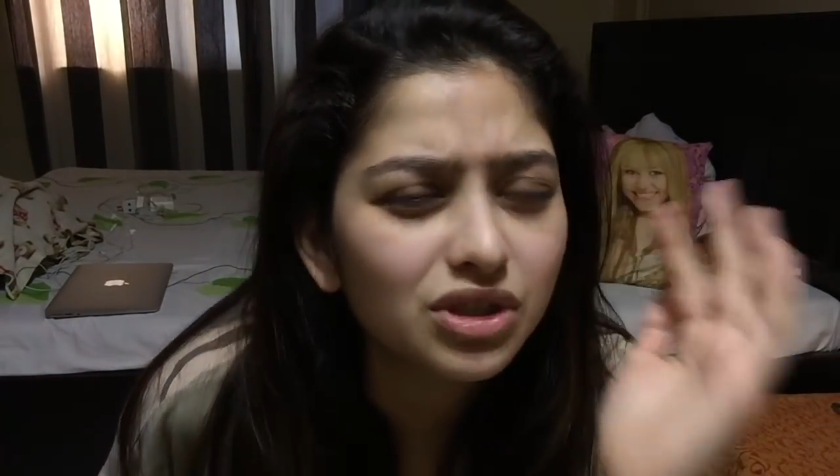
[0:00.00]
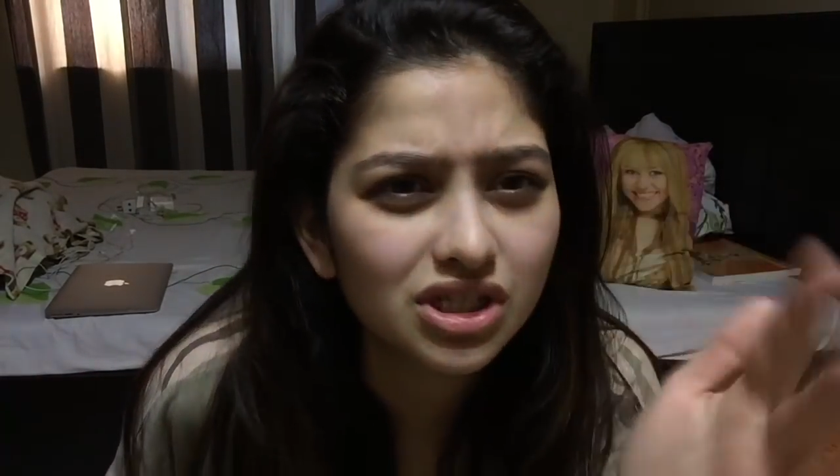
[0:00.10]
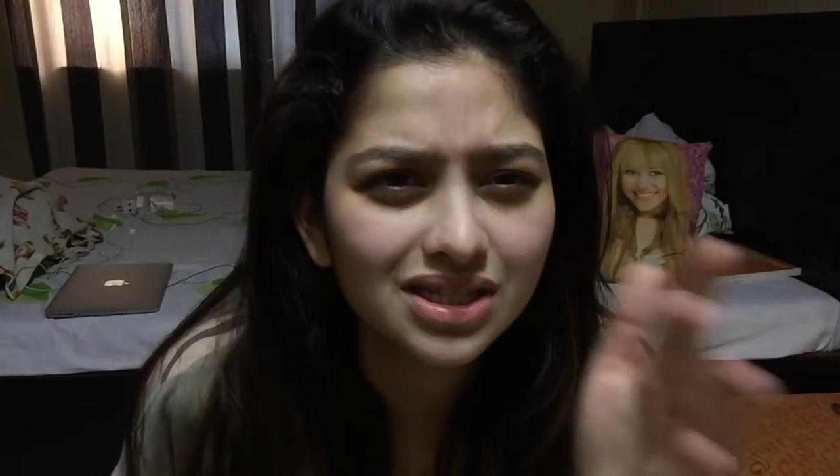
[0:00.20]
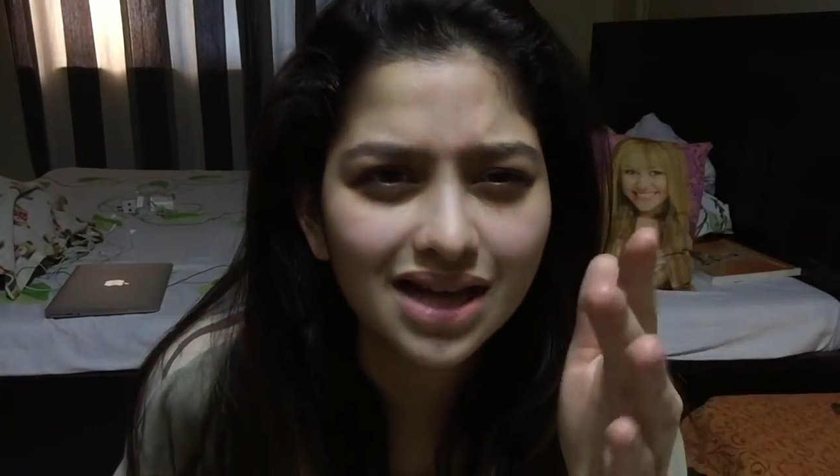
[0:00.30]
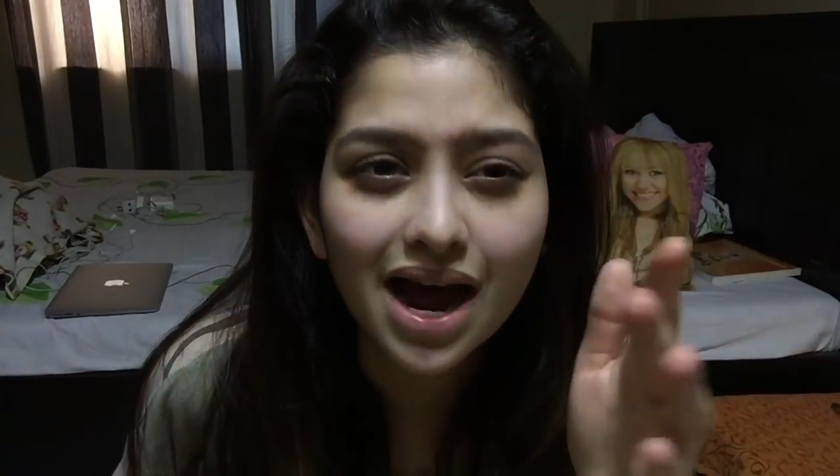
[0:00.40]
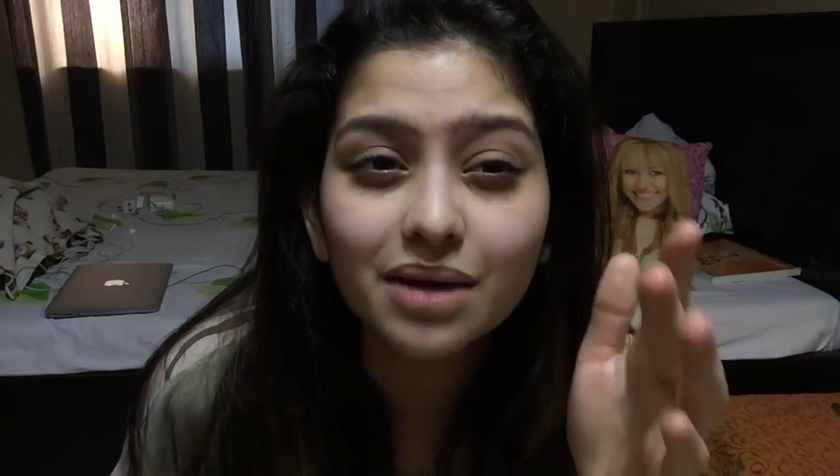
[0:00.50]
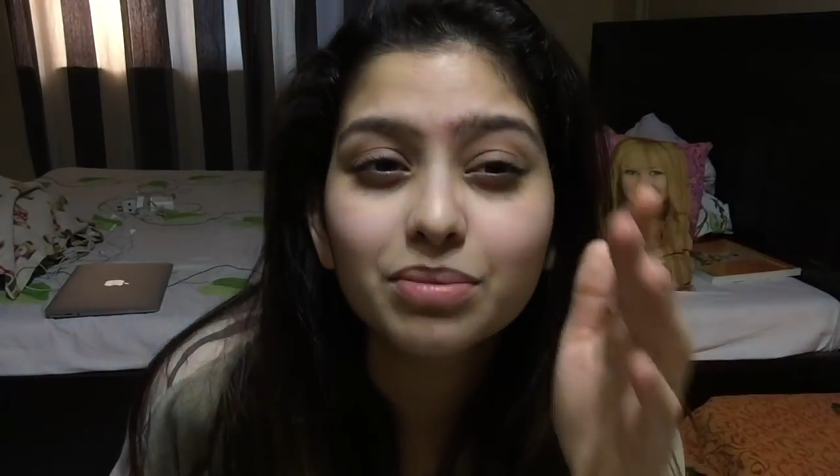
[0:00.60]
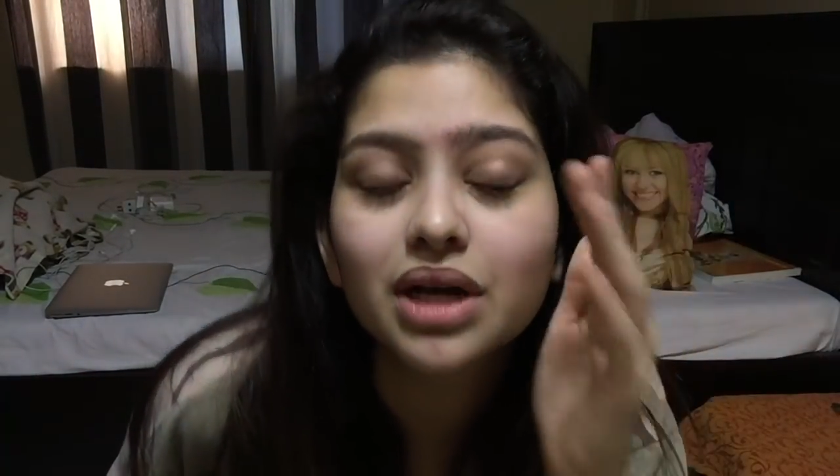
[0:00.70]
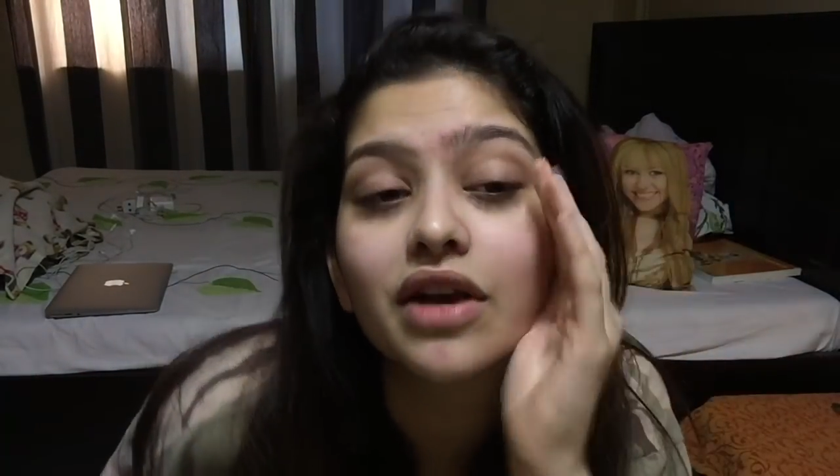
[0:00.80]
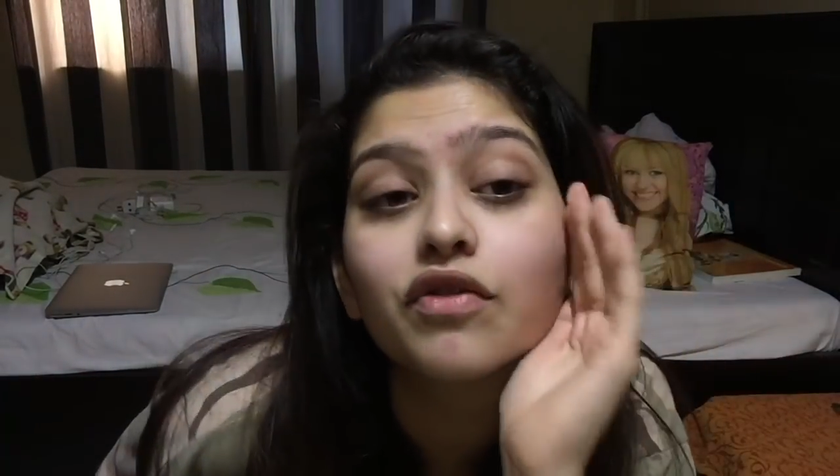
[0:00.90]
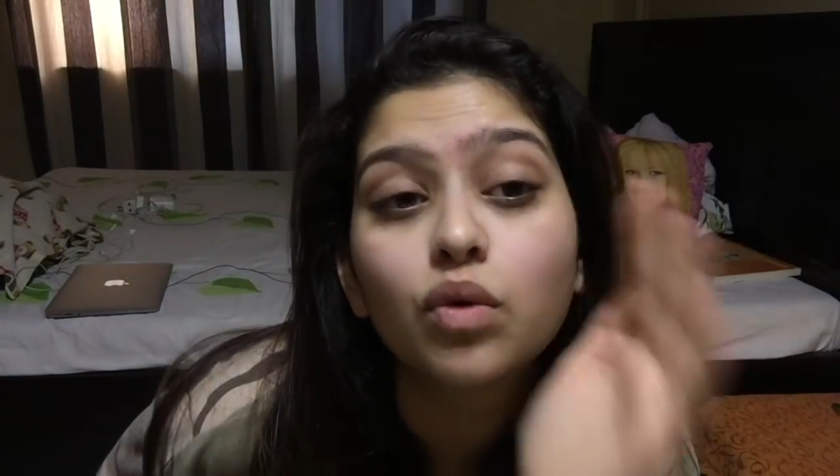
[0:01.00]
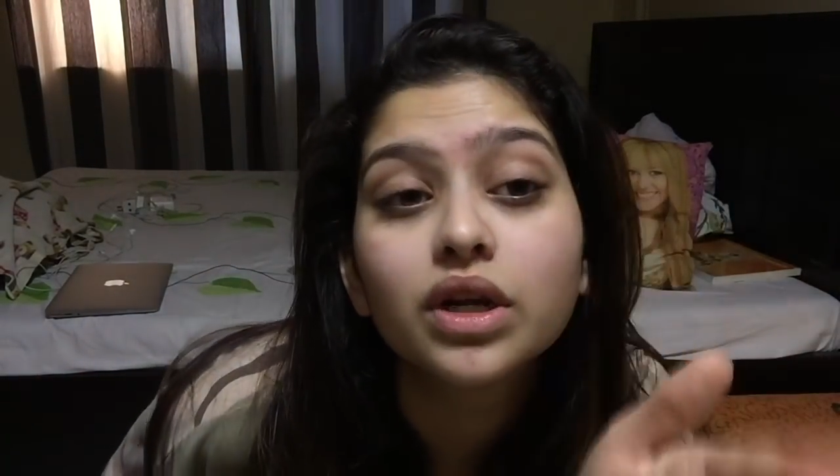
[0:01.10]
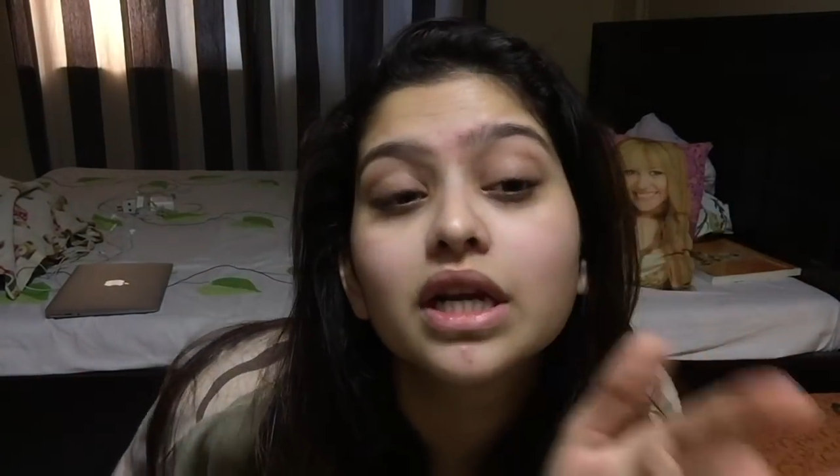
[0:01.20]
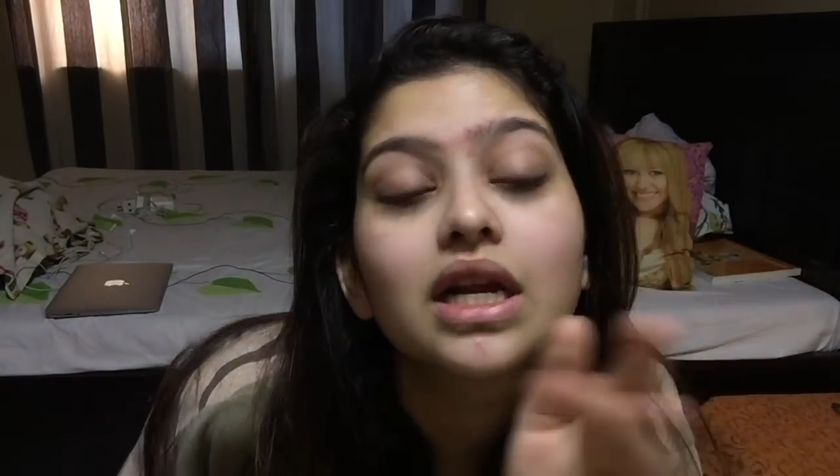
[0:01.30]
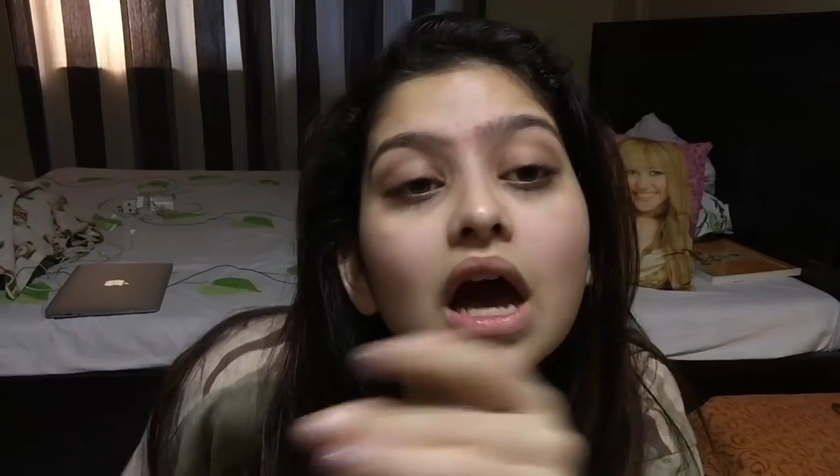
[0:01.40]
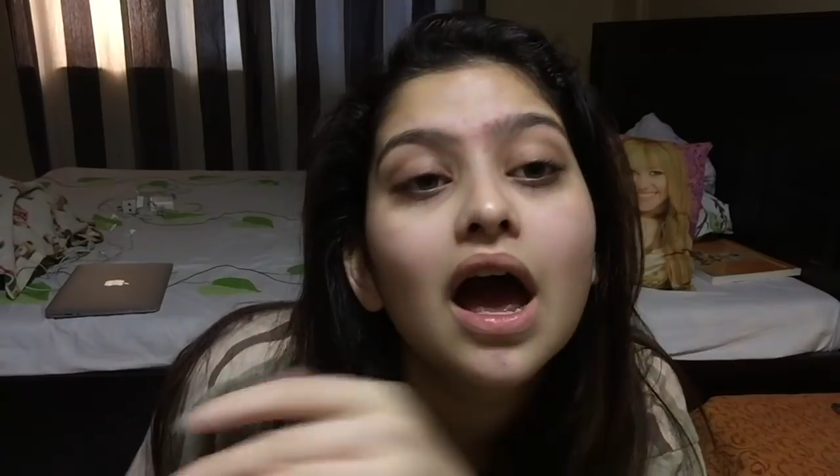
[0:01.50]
which is sad, but like 14,